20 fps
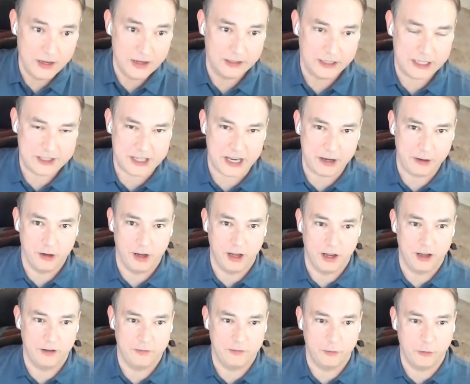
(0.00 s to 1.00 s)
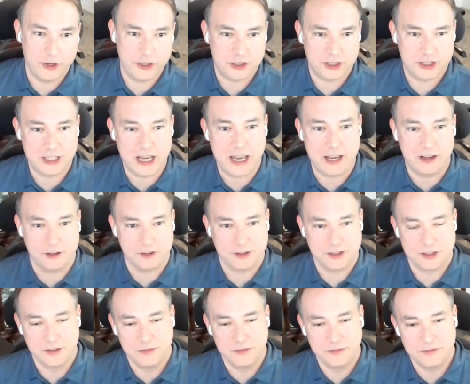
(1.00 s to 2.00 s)
let's say, voice
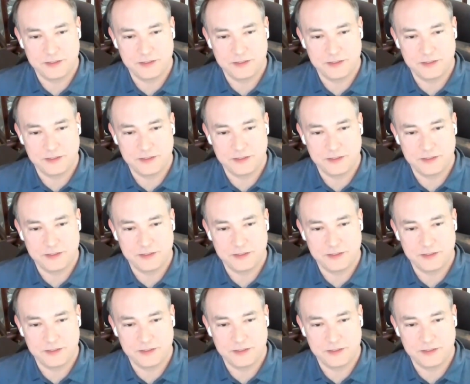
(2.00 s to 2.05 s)
sales.